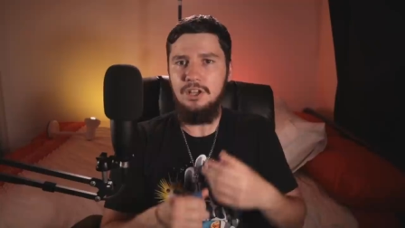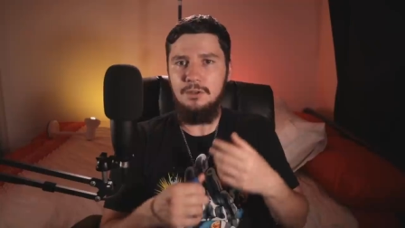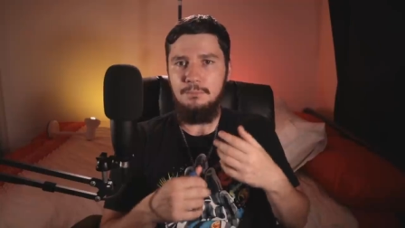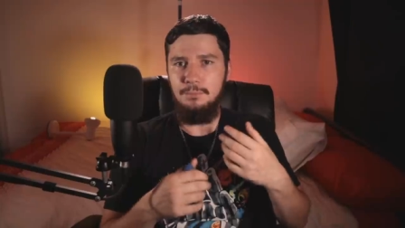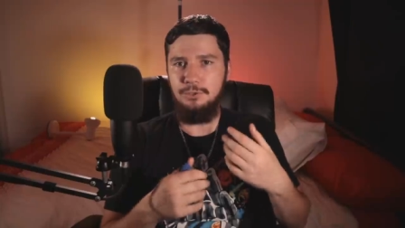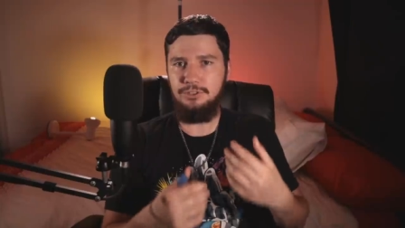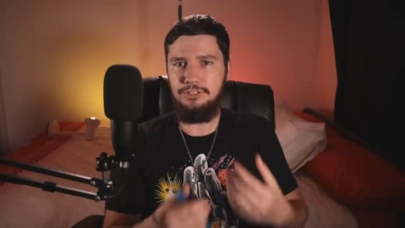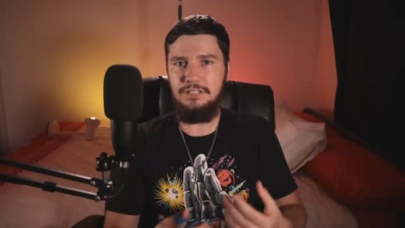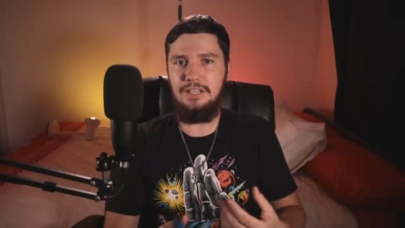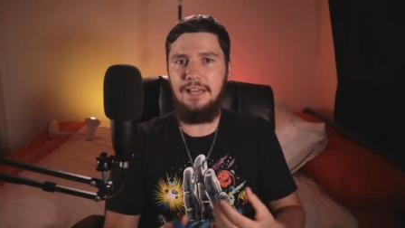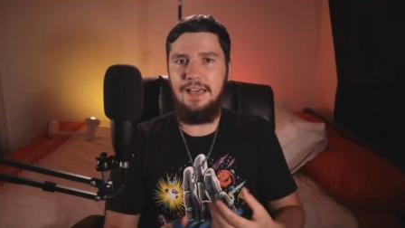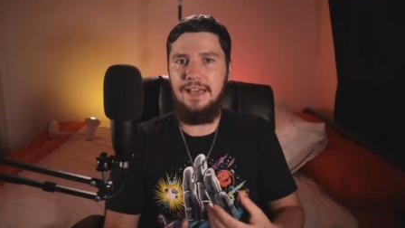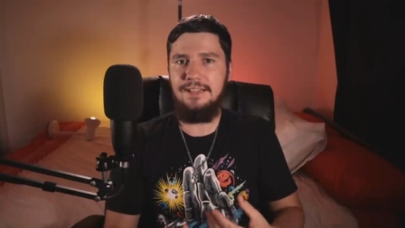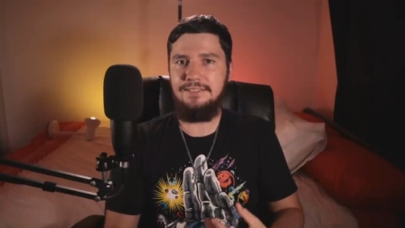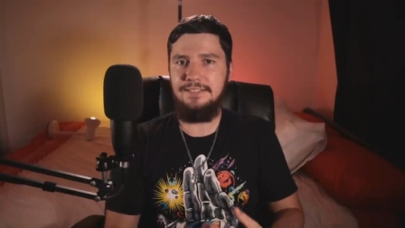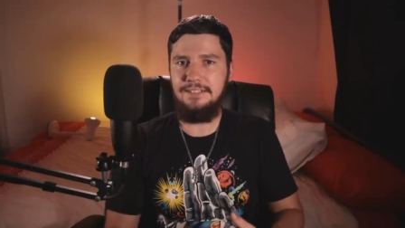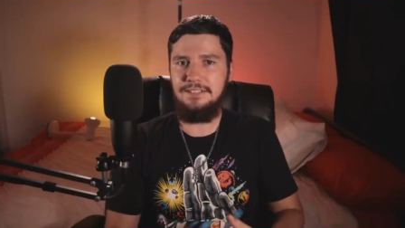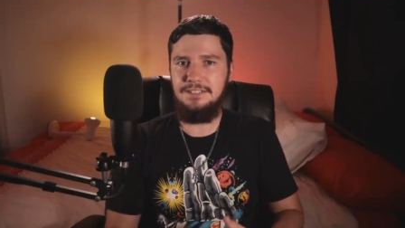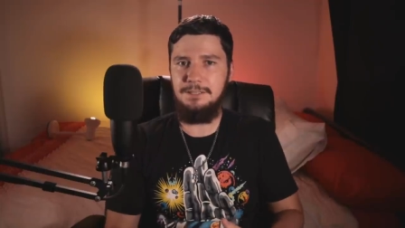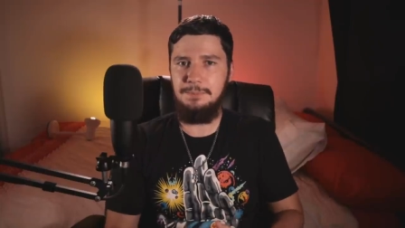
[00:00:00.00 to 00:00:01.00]
Mozilla
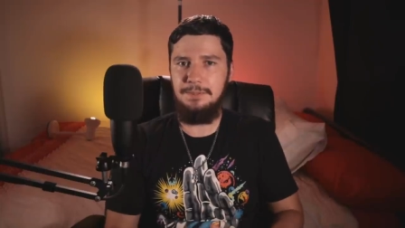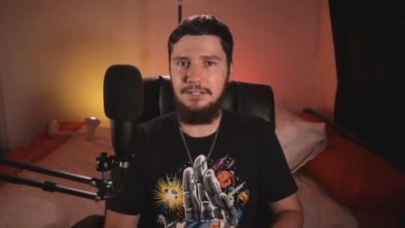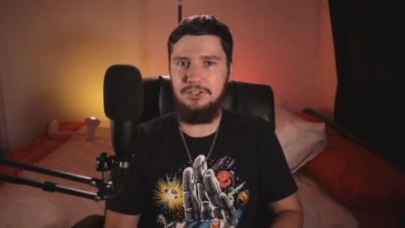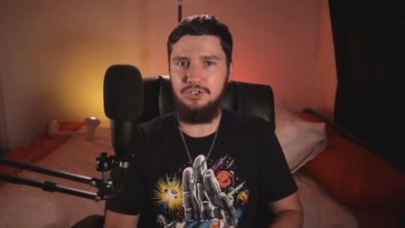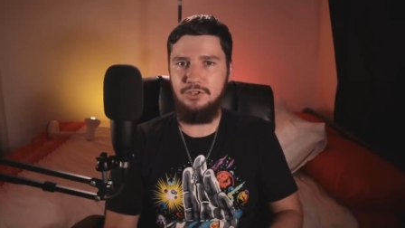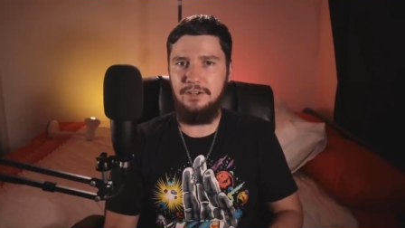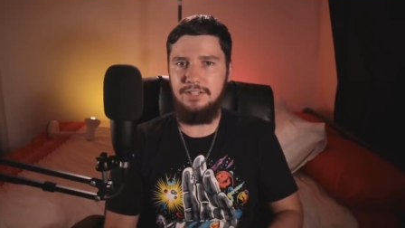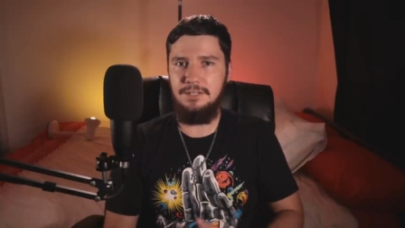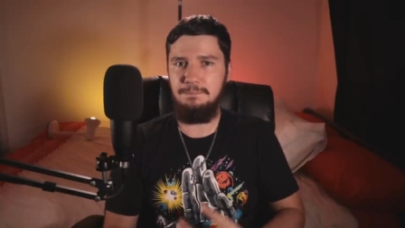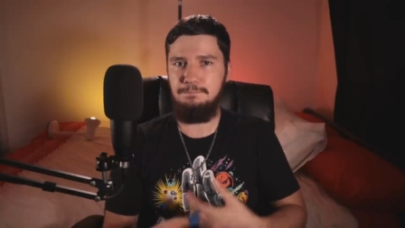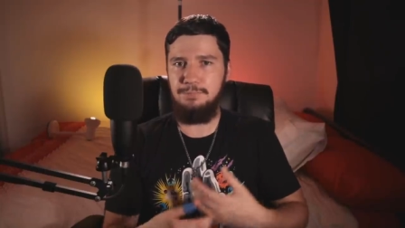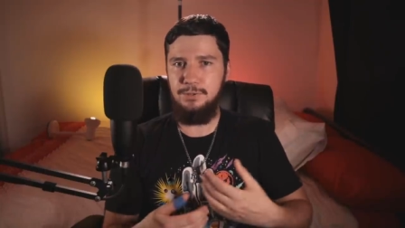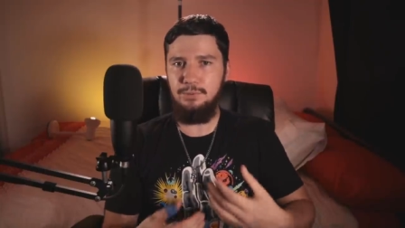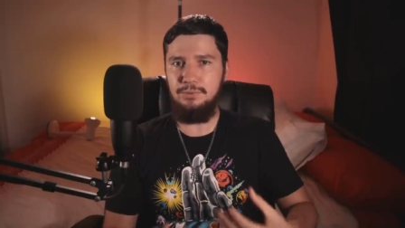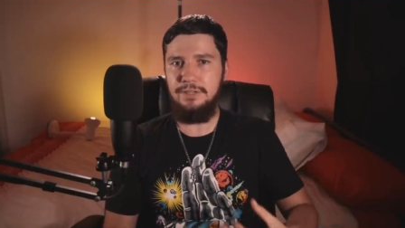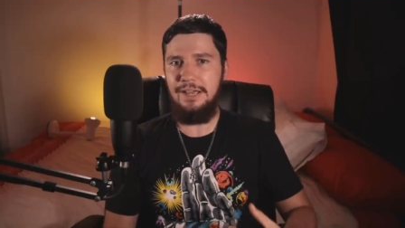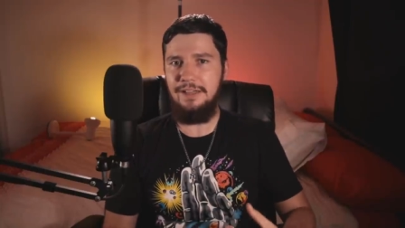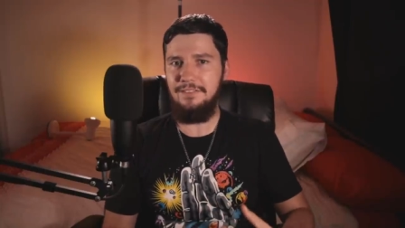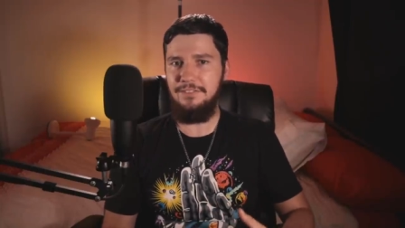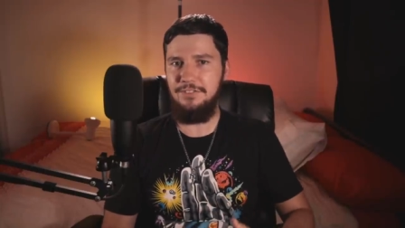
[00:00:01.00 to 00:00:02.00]
has actually been trying to
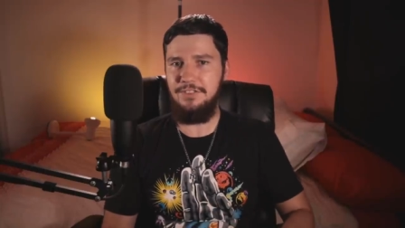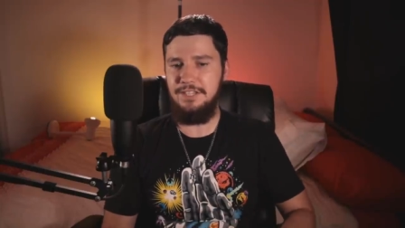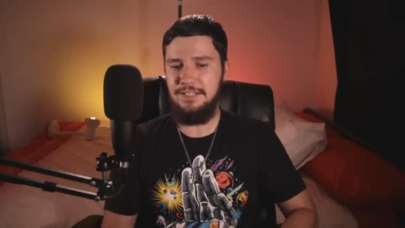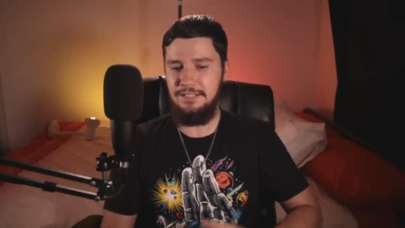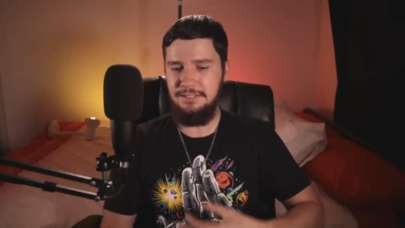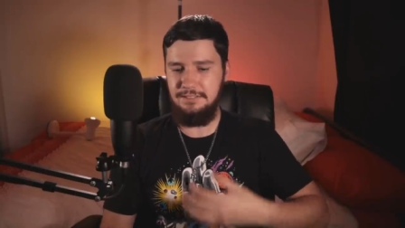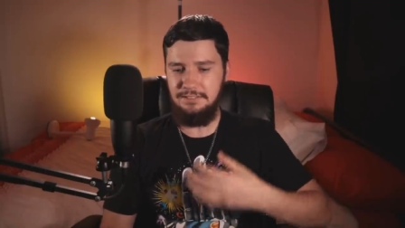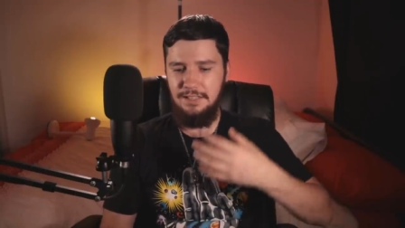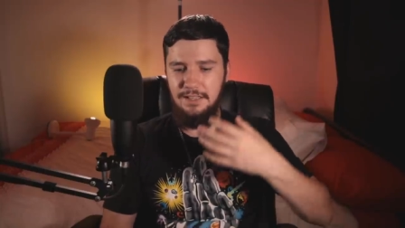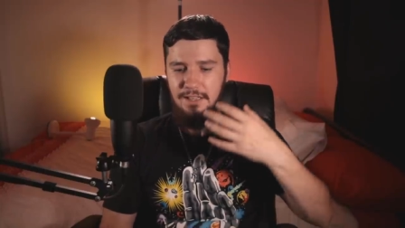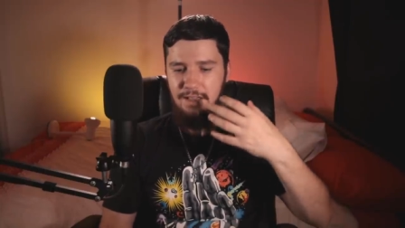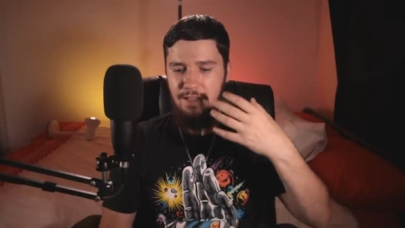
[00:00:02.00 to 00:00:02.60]
build out things